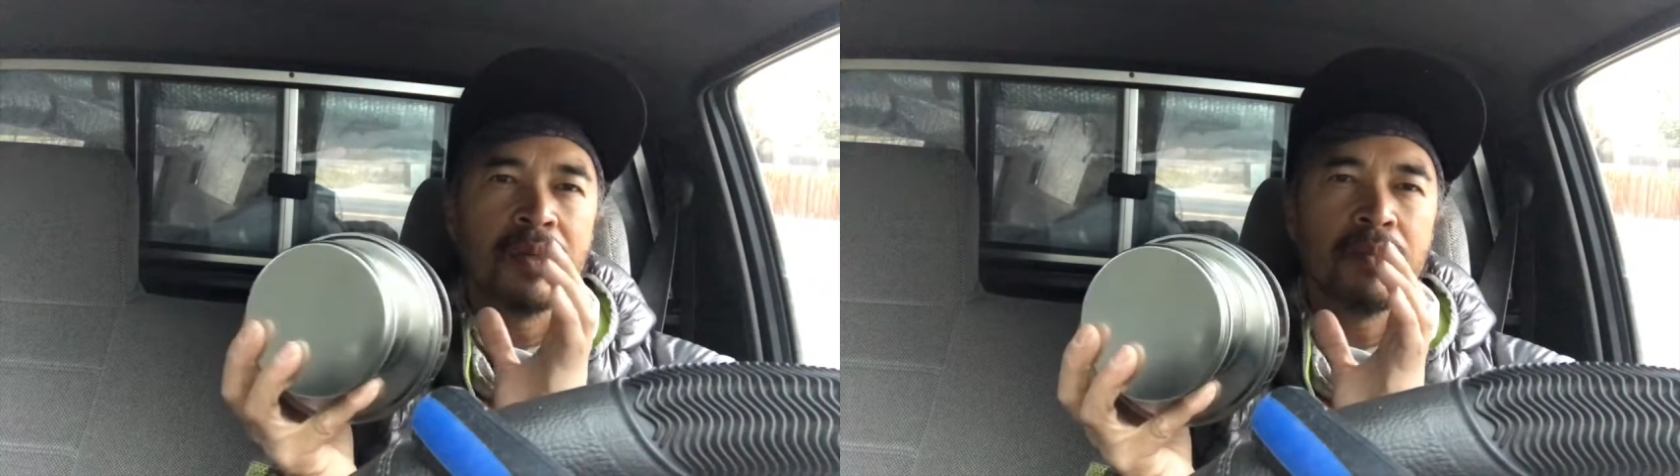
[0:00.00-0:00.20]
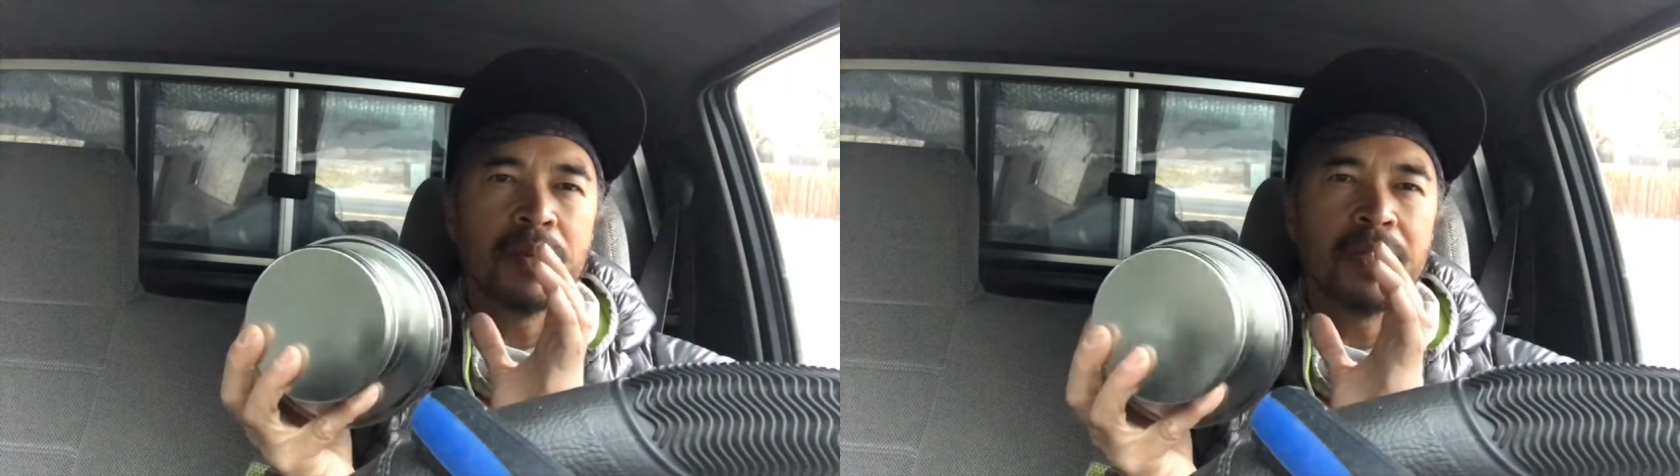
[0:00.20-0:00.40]

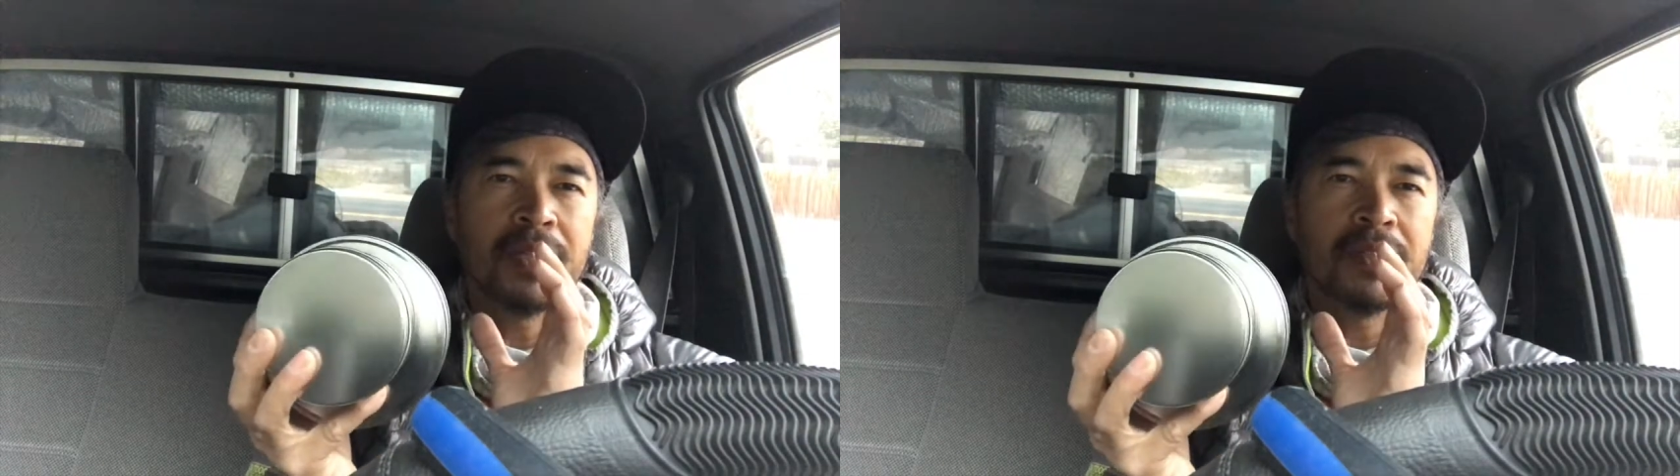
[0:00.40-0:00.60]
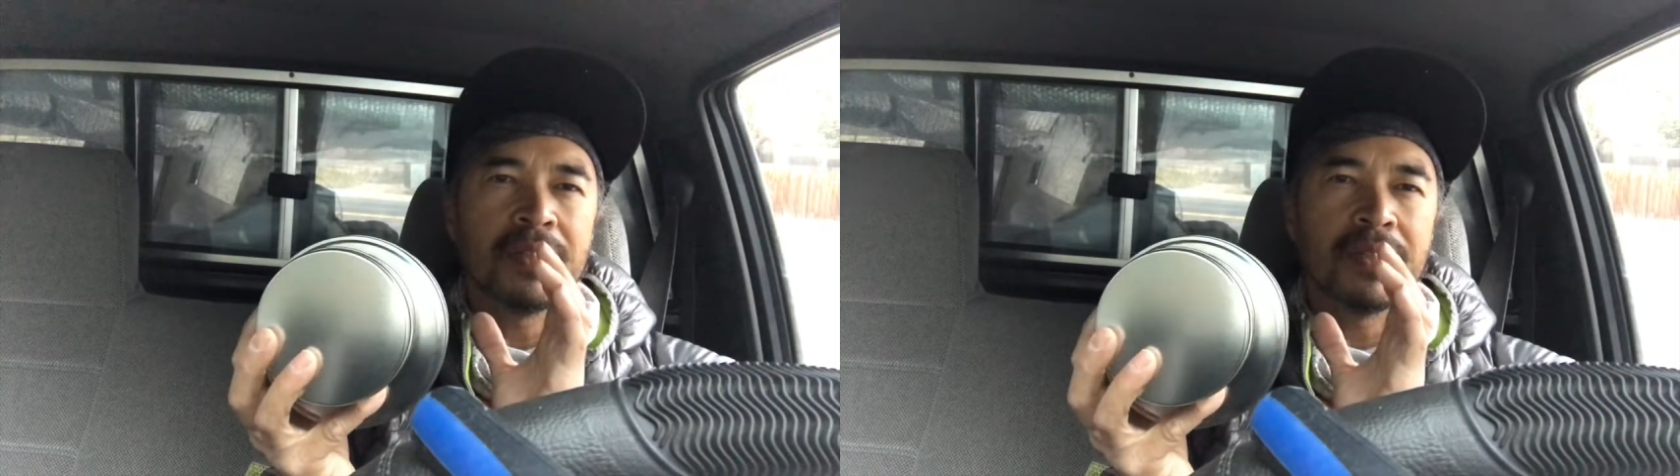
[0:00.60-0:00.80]
Maybe
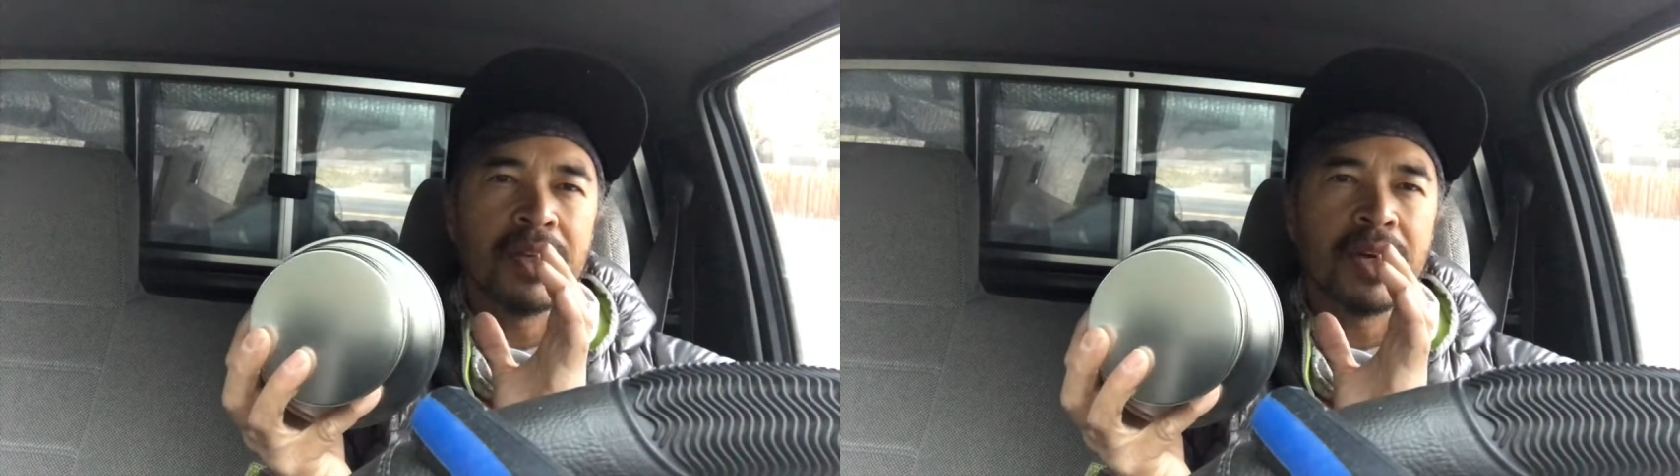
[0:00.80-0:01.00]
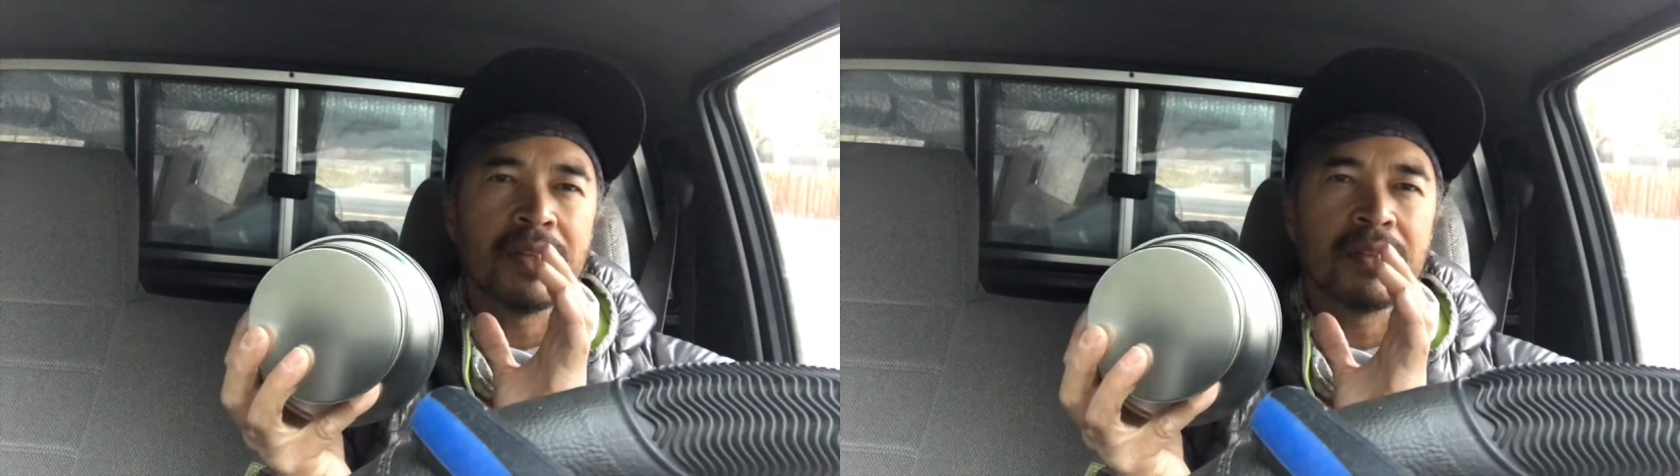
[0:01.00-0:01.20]

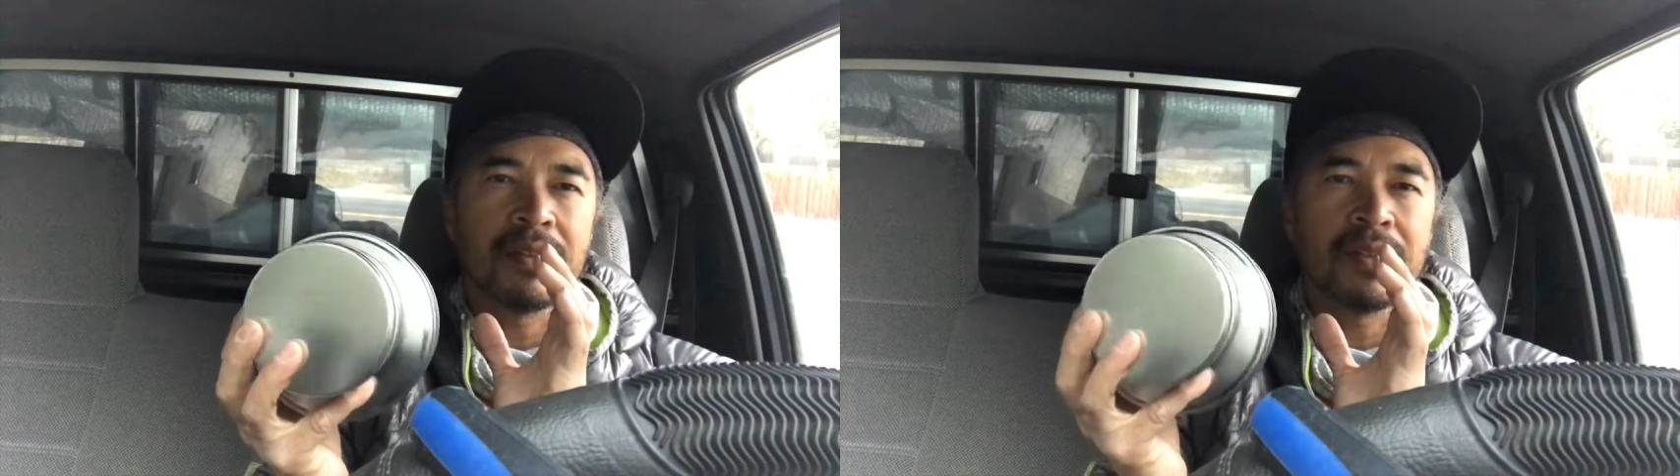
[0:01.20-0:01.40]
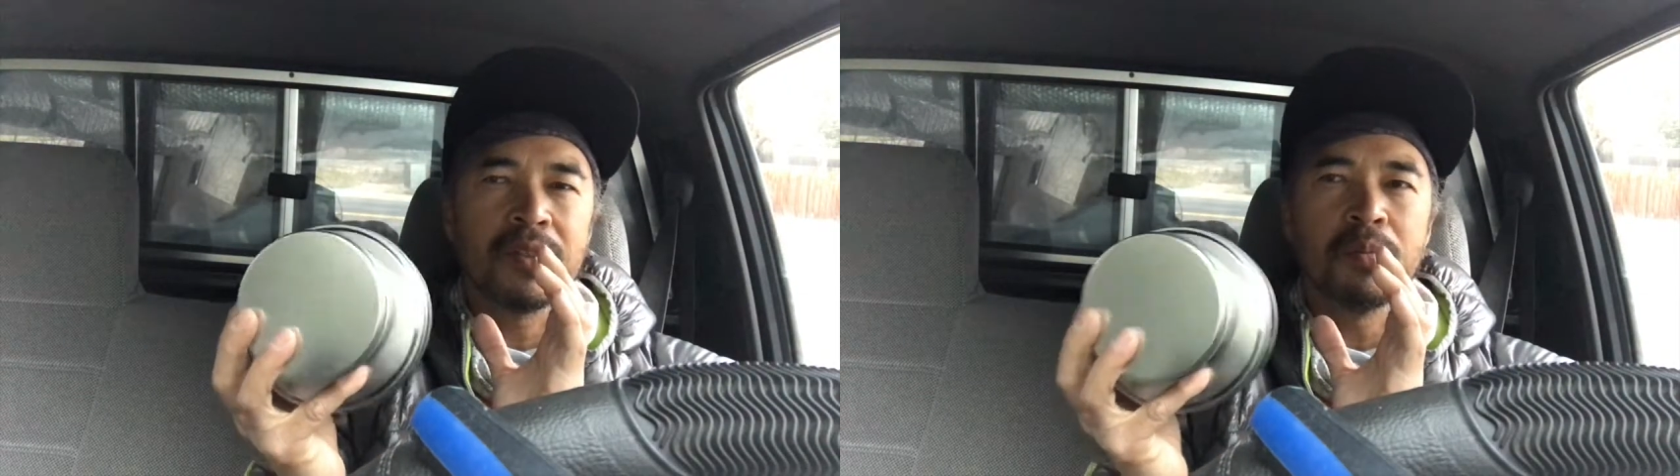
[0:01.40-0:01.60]
not
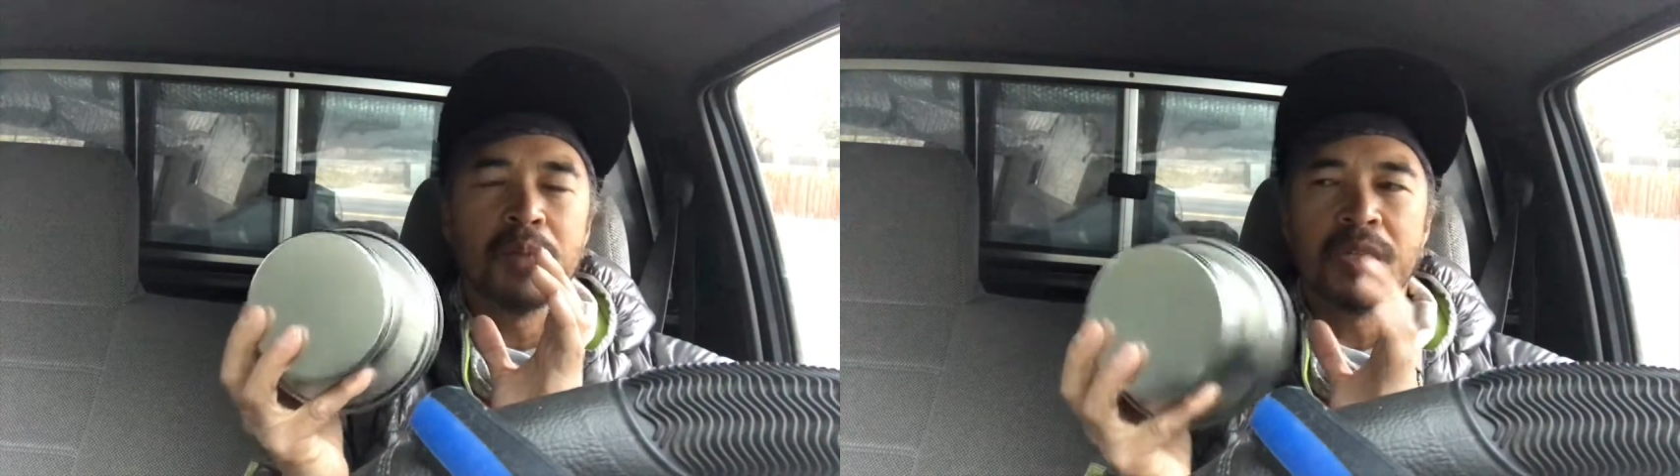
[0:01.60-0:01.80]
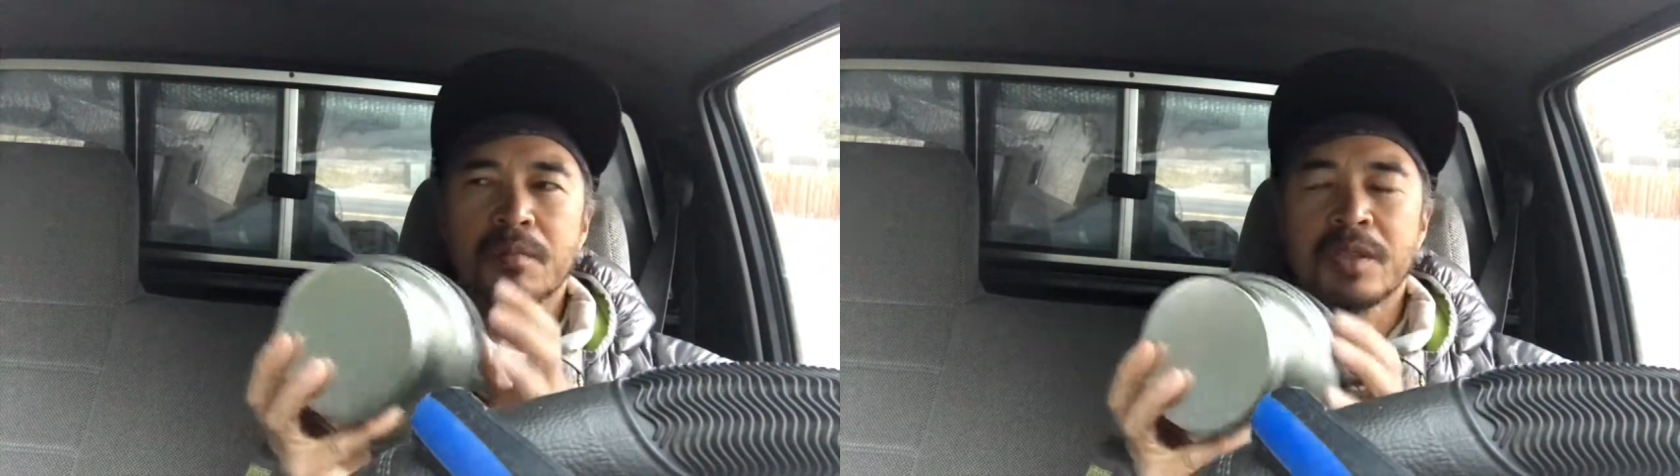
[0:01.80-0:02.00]
too
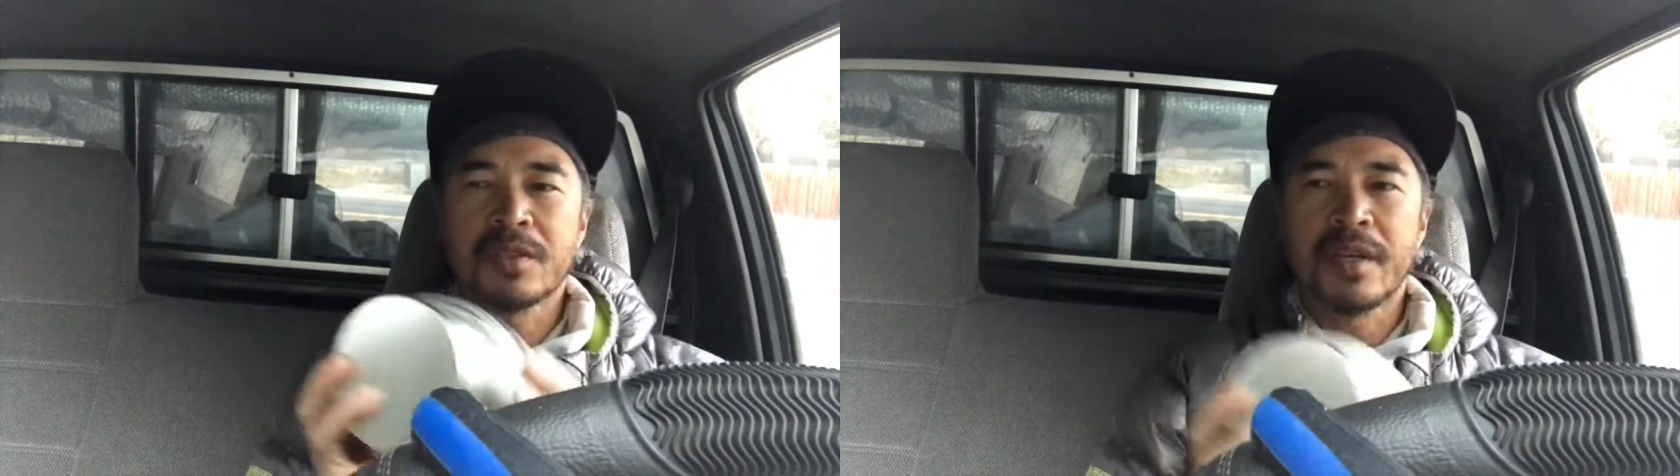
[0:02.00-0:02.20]
big because